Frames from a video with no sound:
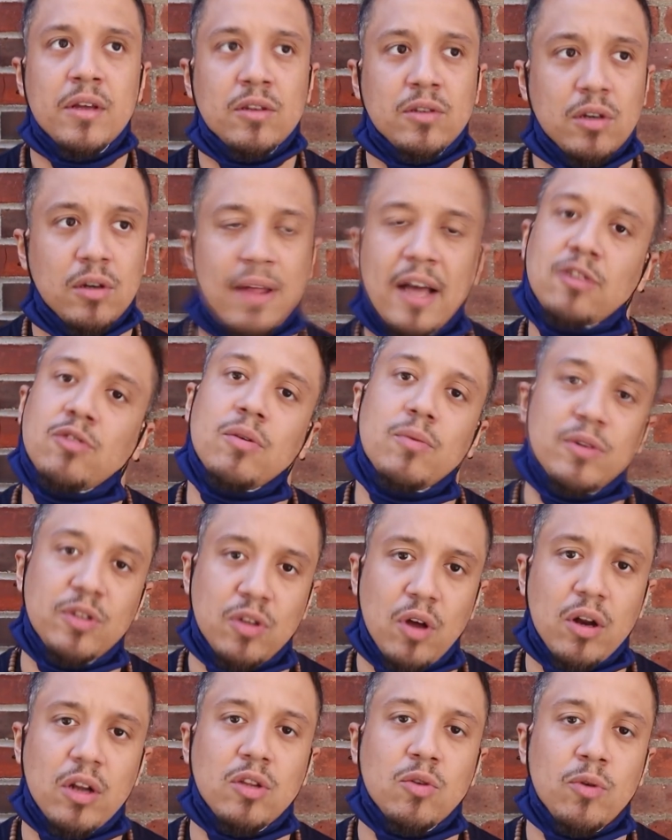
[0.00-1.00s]
So that's when we
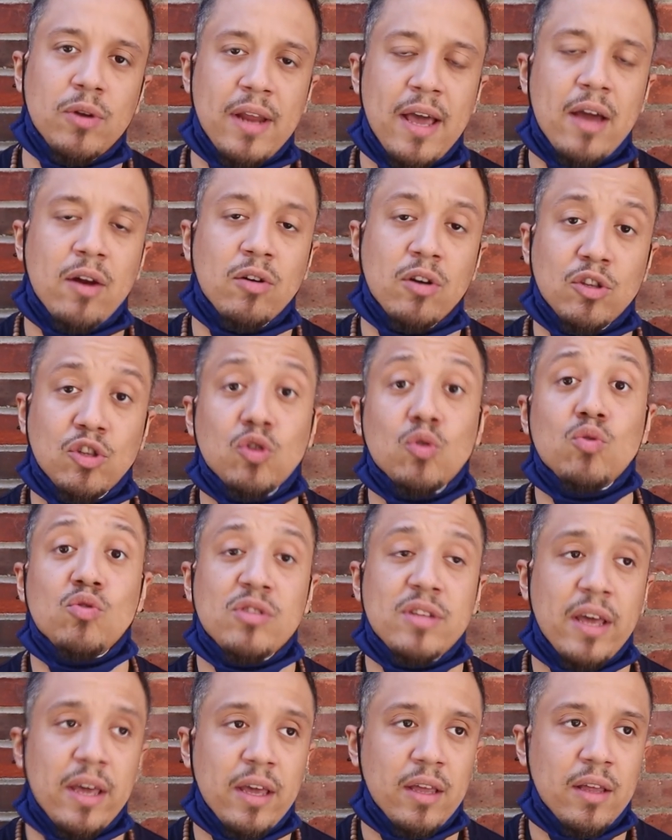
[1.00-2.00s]
started doing that on the
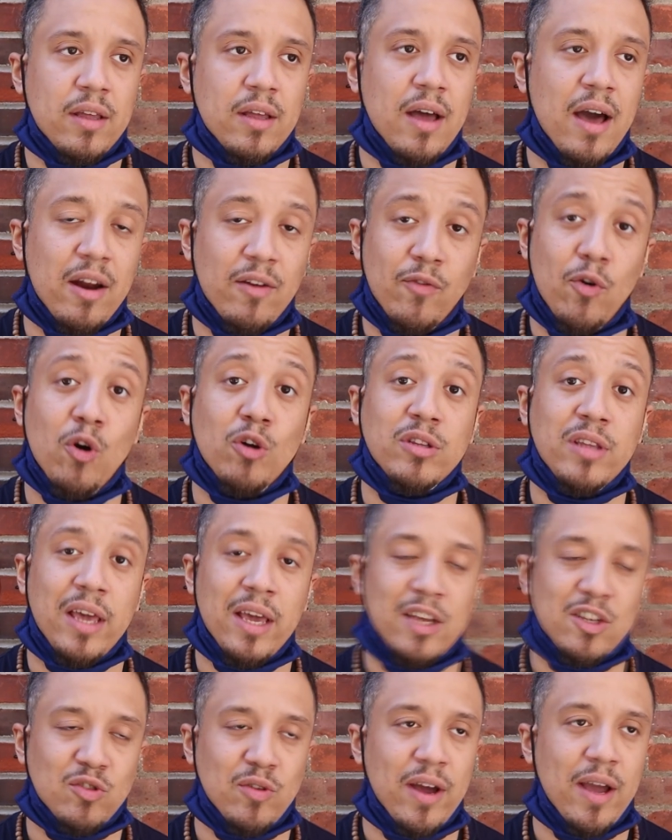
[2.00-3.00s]
Tuesday, out of all
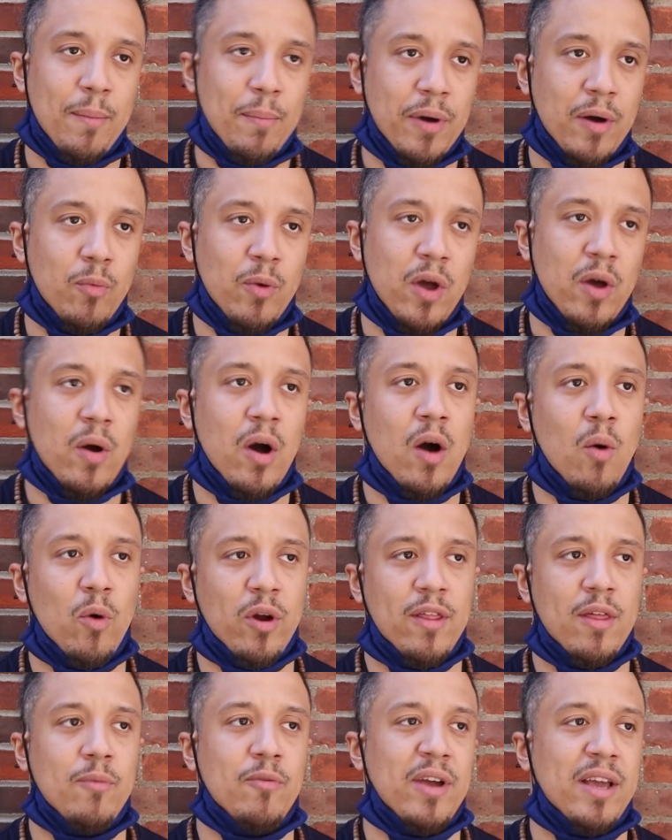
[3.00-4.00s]
days, right? But we're
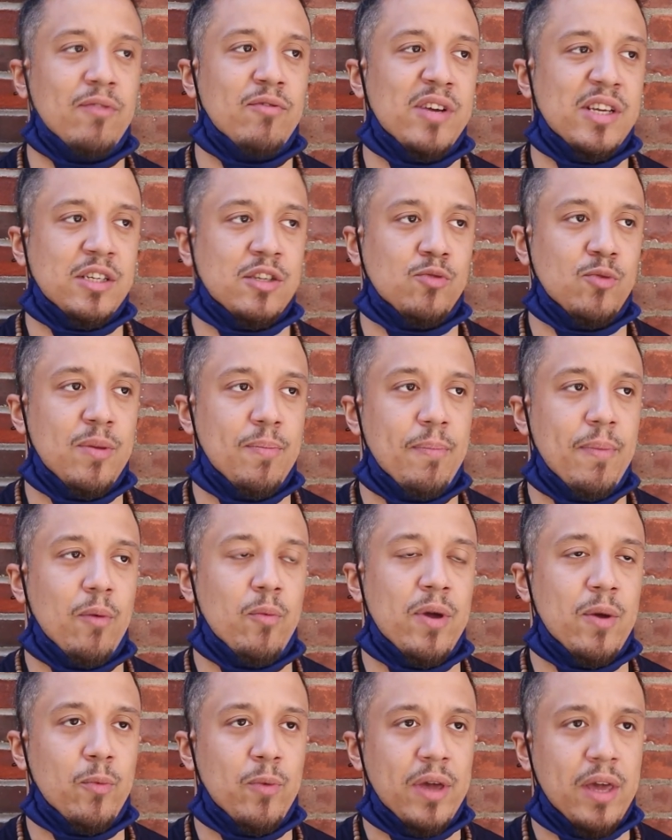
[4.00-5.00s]
one of the main reasons we
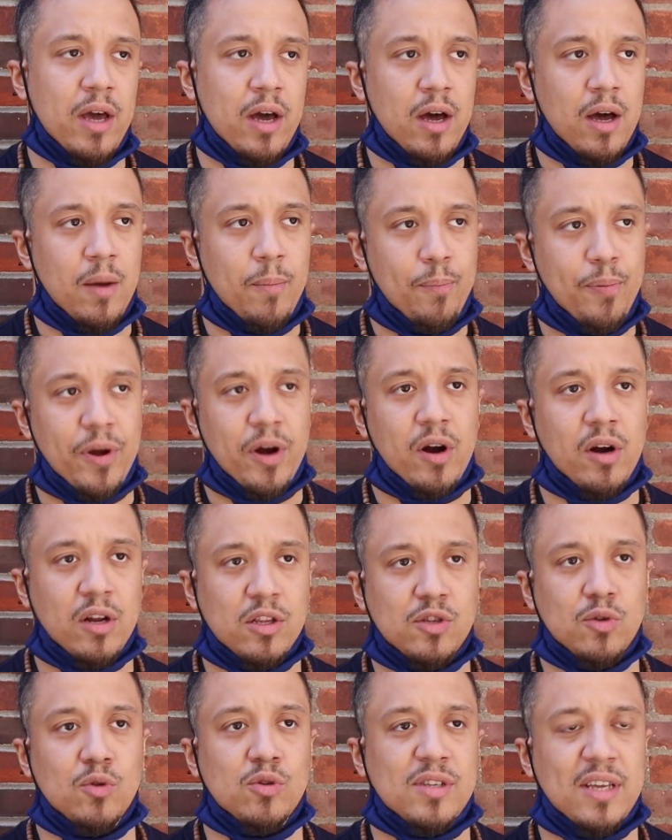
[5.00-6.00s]
put it on
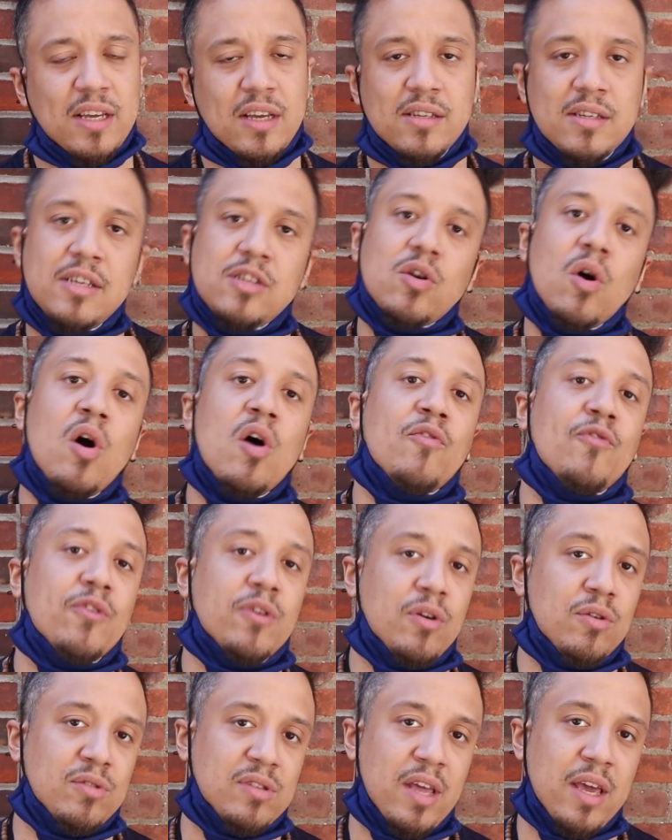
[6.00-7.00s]
the Tuesday, because he's off
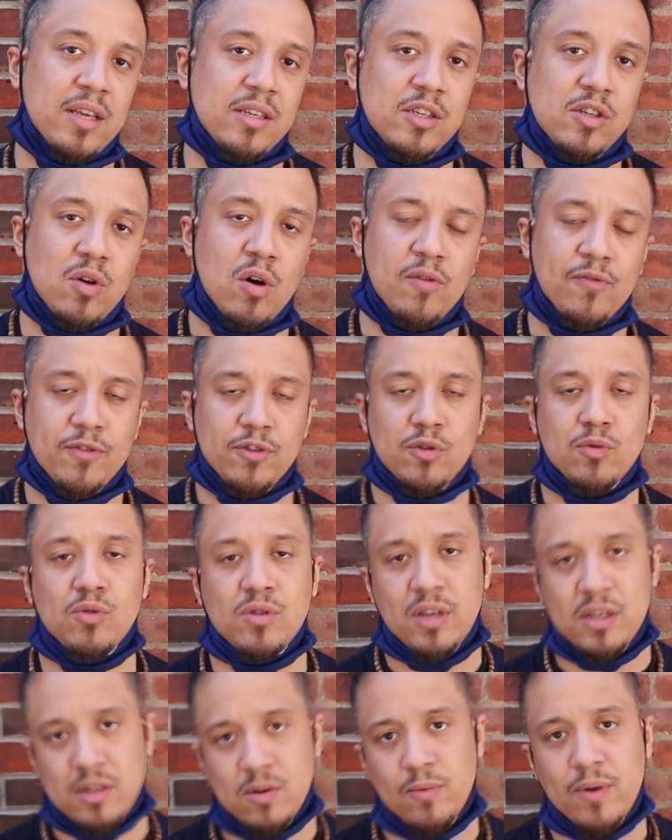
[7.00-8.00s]
on those days. He's off on
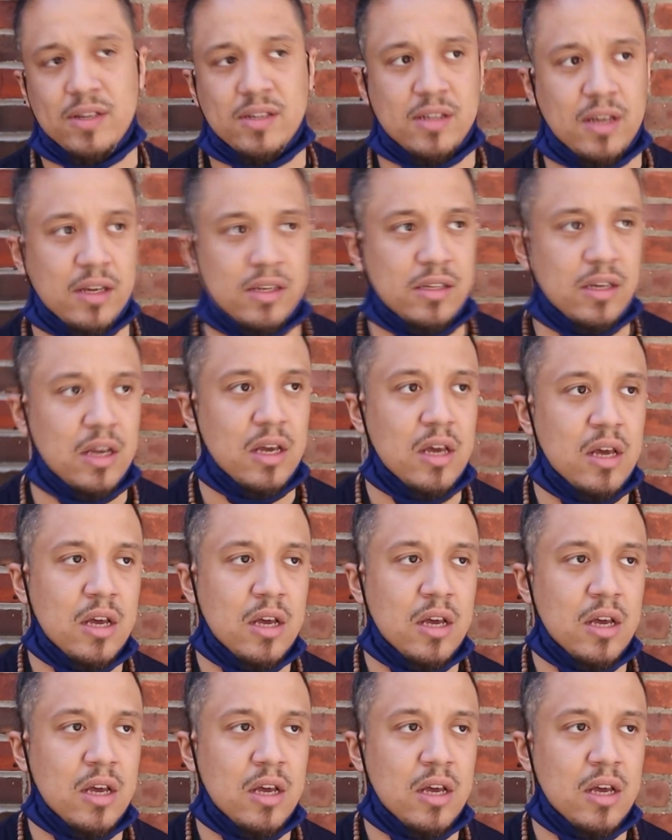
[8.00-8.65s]
Tuesdays and Wednesdays.